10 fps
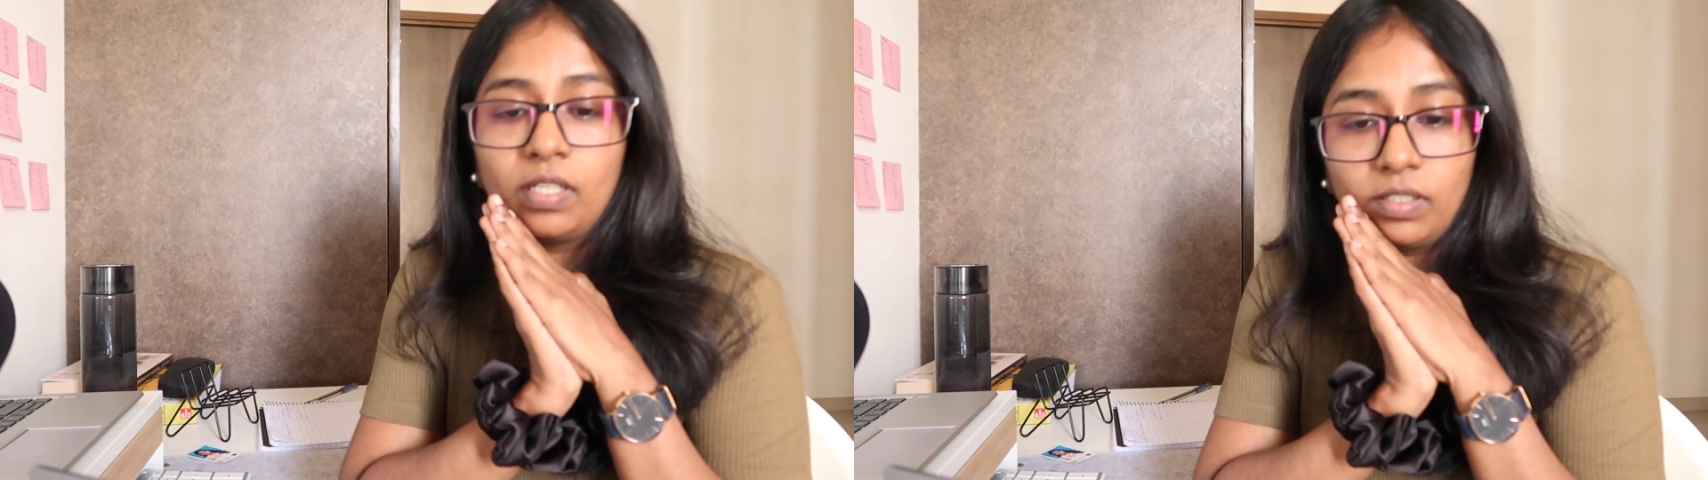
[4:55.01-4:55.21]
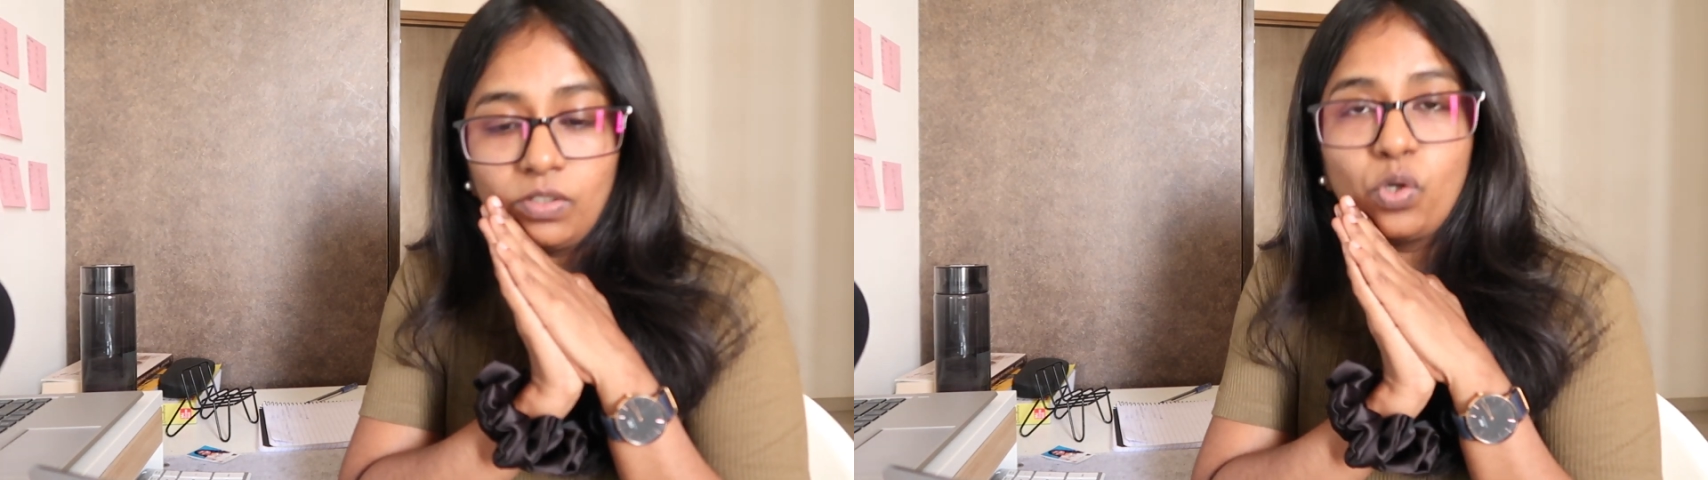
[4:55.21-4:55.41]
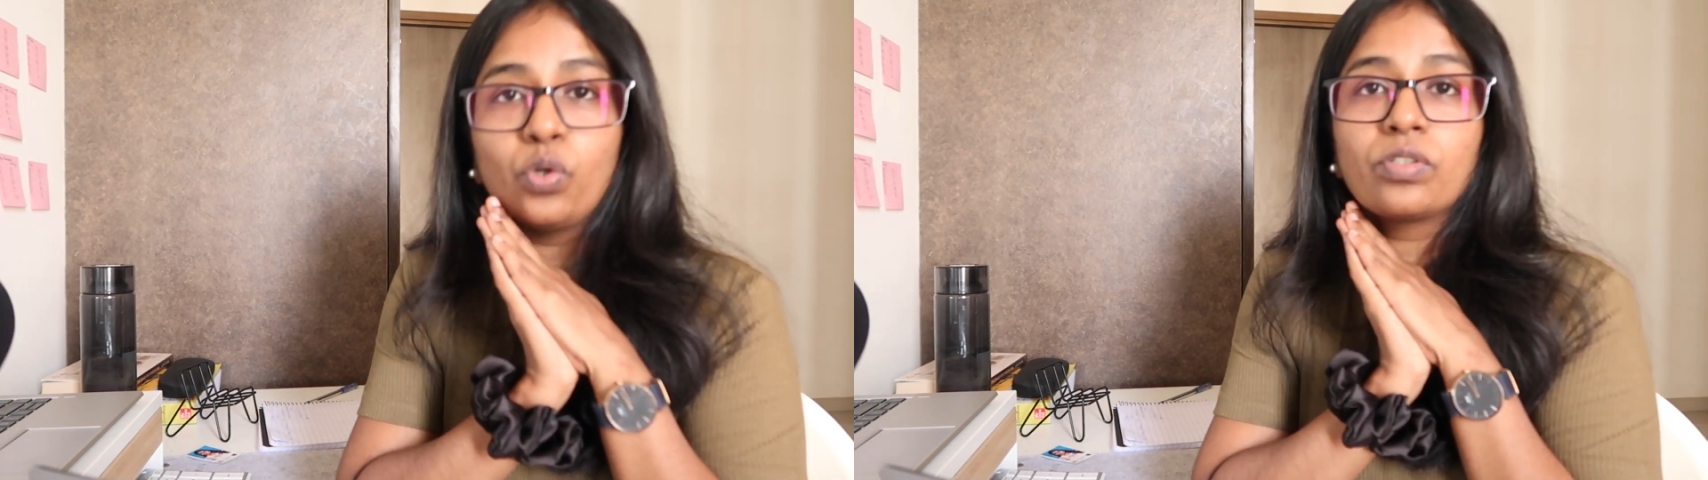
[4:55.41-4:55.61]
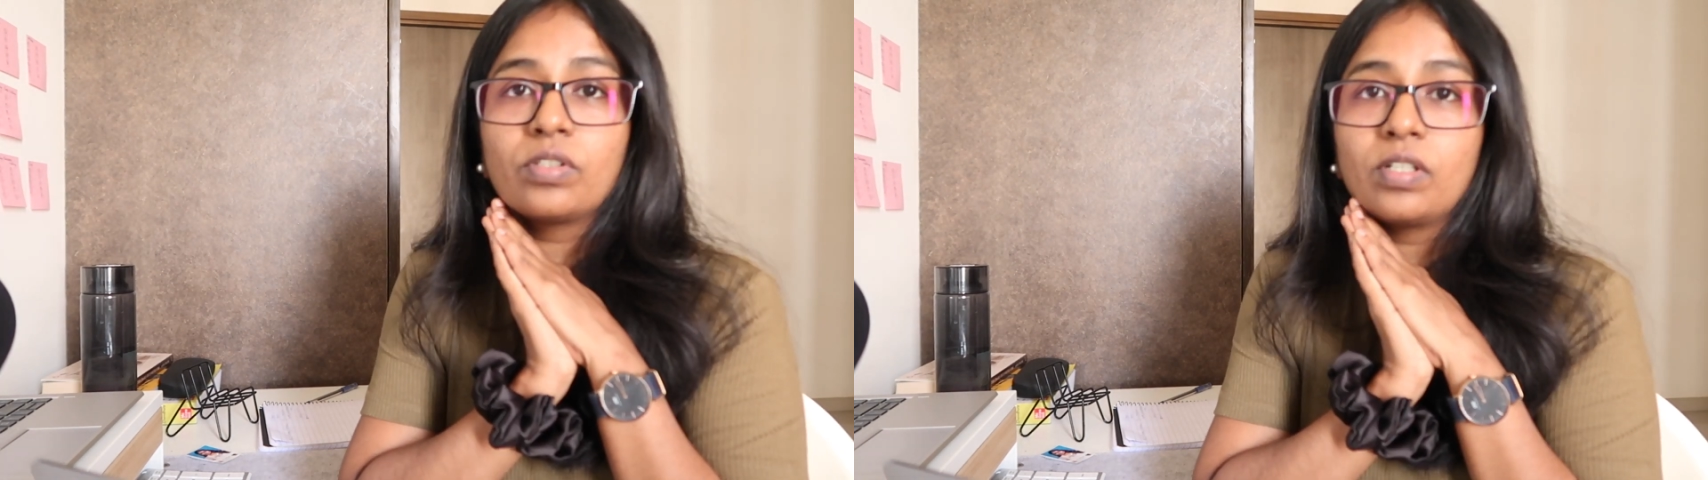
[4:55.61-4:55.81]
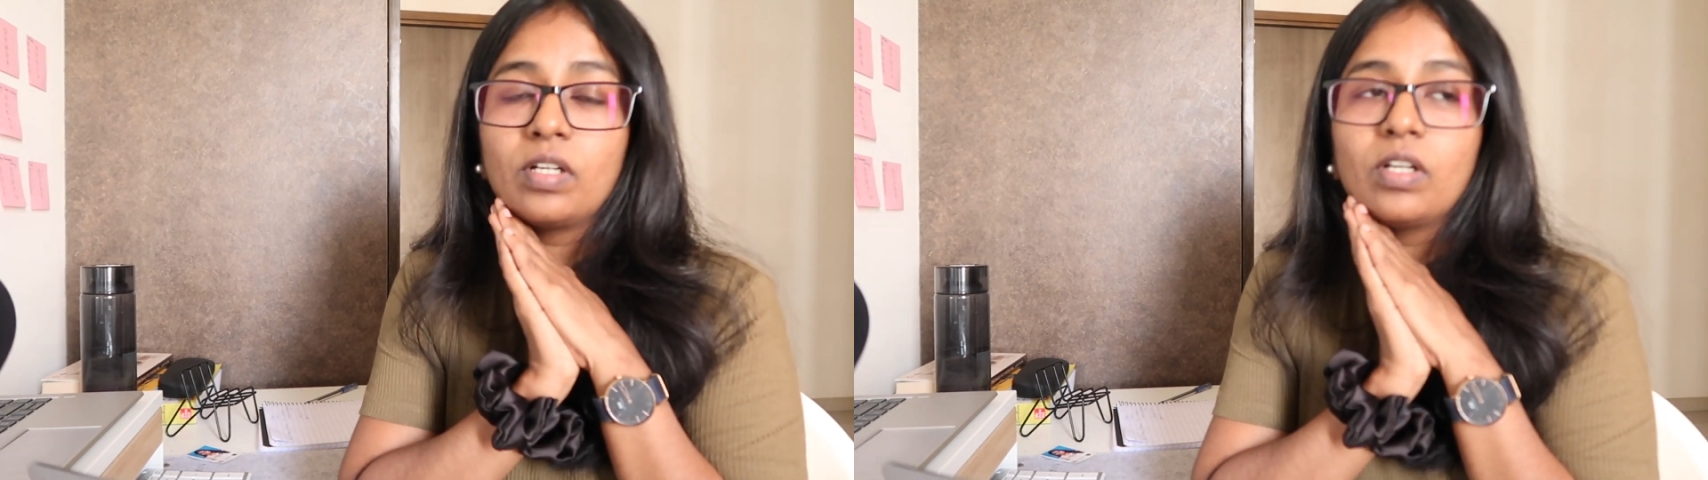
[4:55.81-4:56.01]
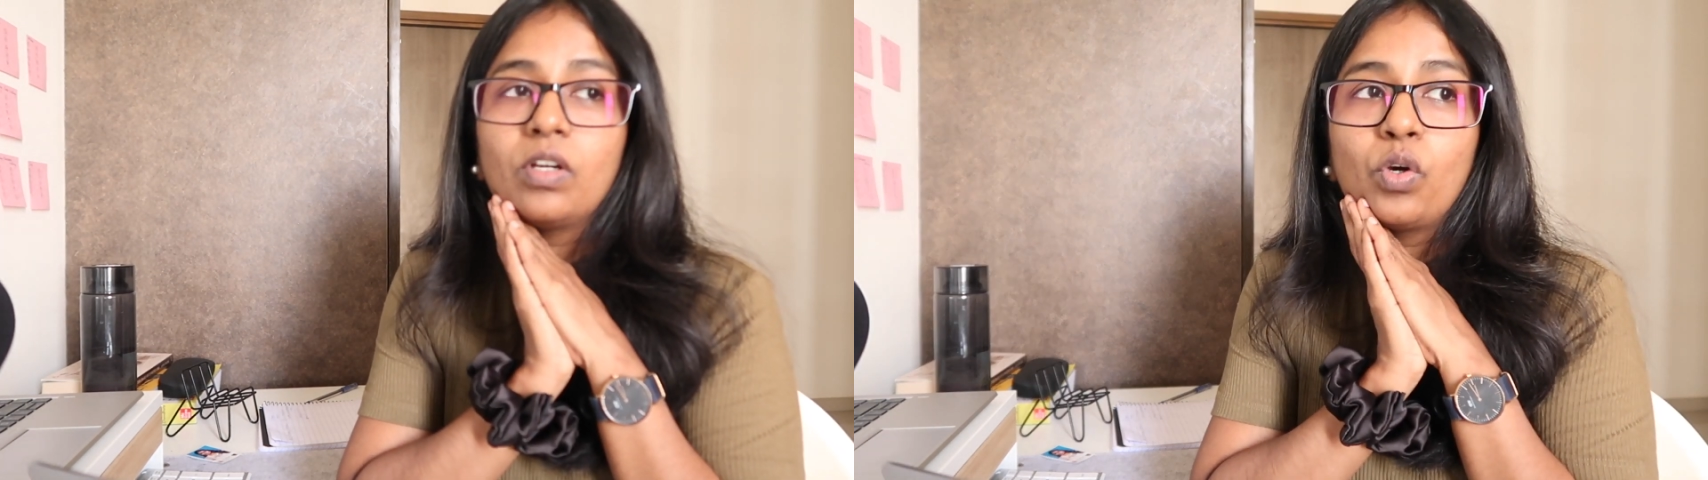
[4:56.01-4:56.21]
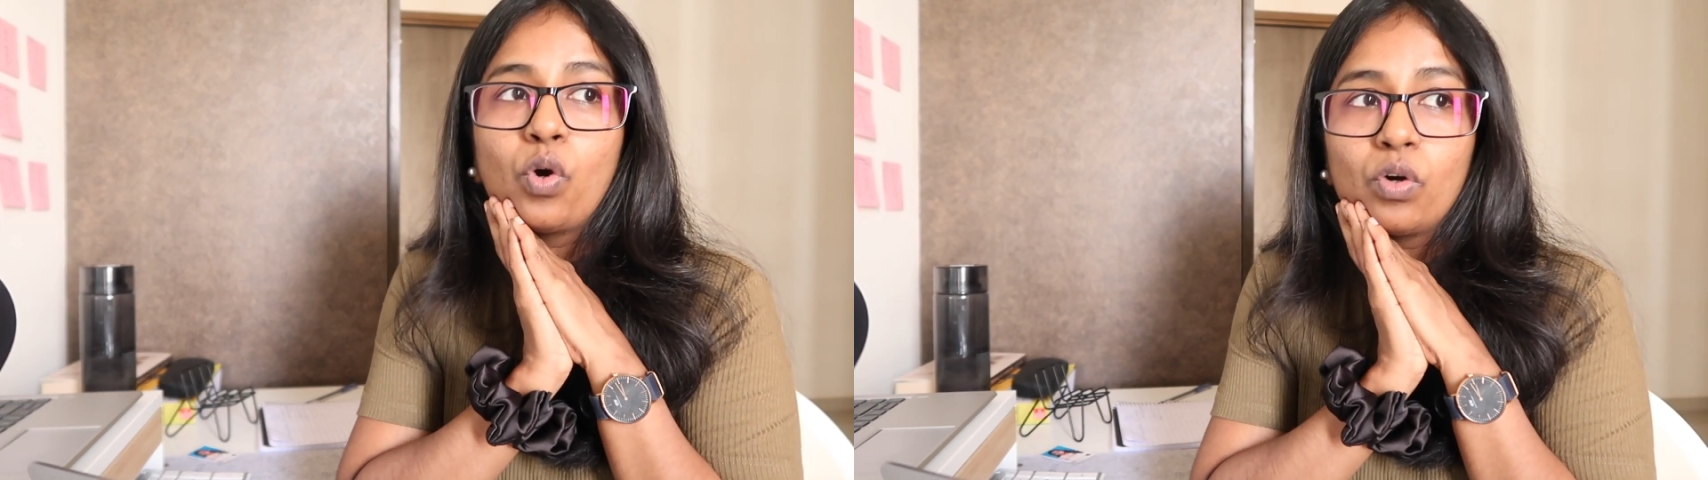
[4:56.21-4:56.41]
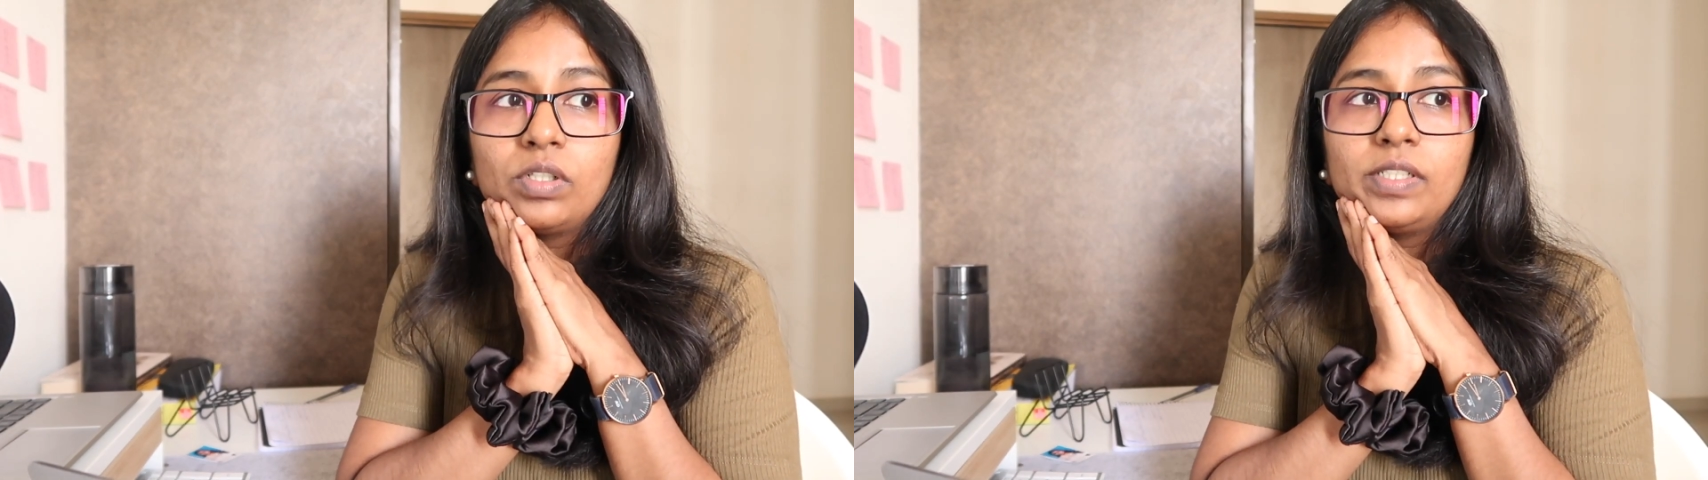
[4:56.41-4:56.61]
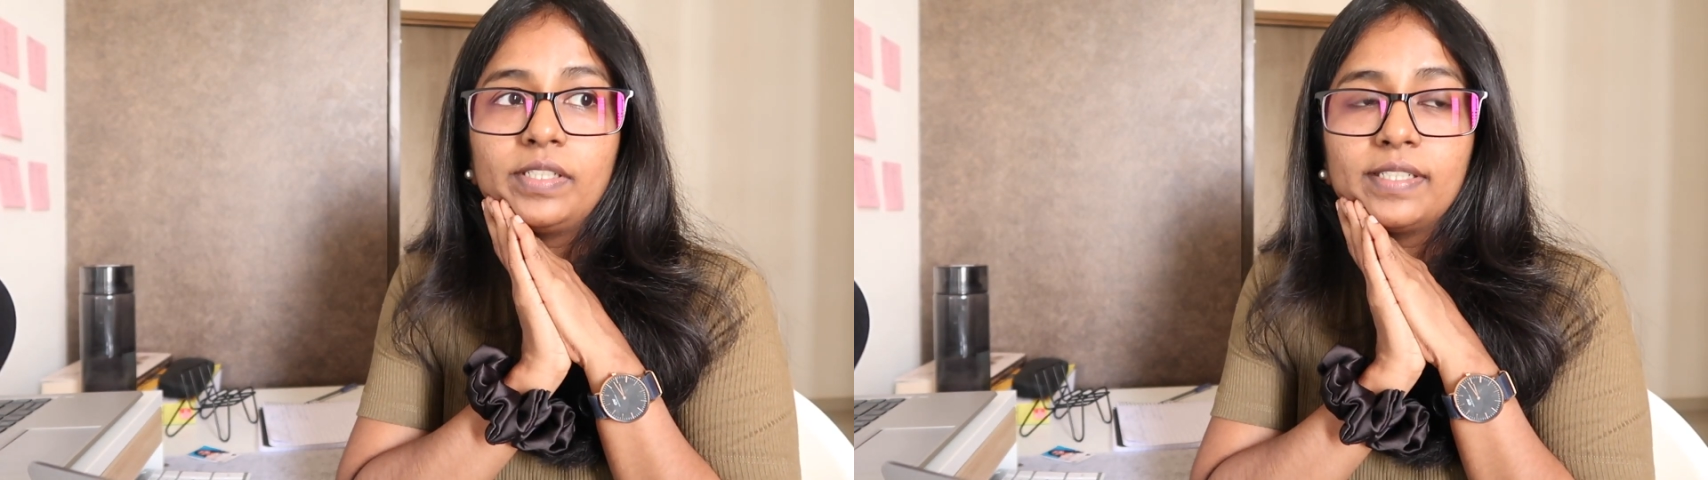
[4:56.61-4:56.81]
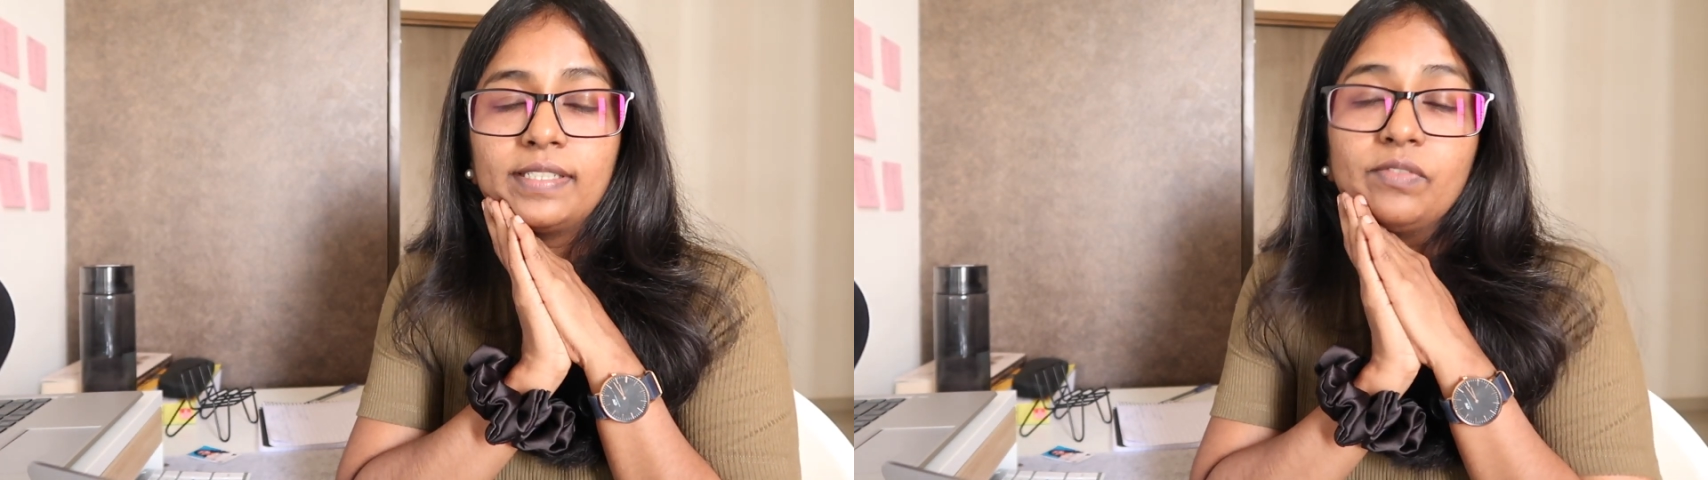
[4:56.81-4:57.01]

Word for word: in Coursera called